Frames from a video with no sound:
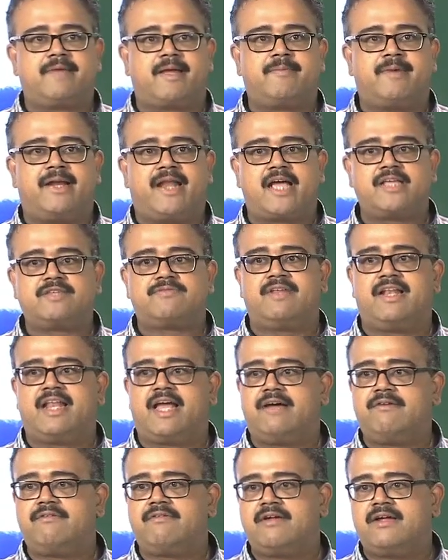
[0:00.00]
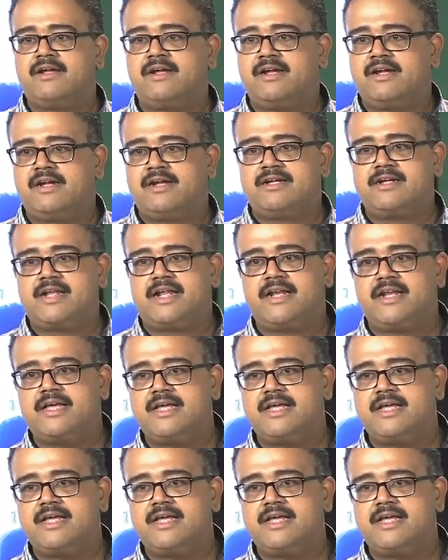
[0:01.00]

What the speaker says: I might as well have done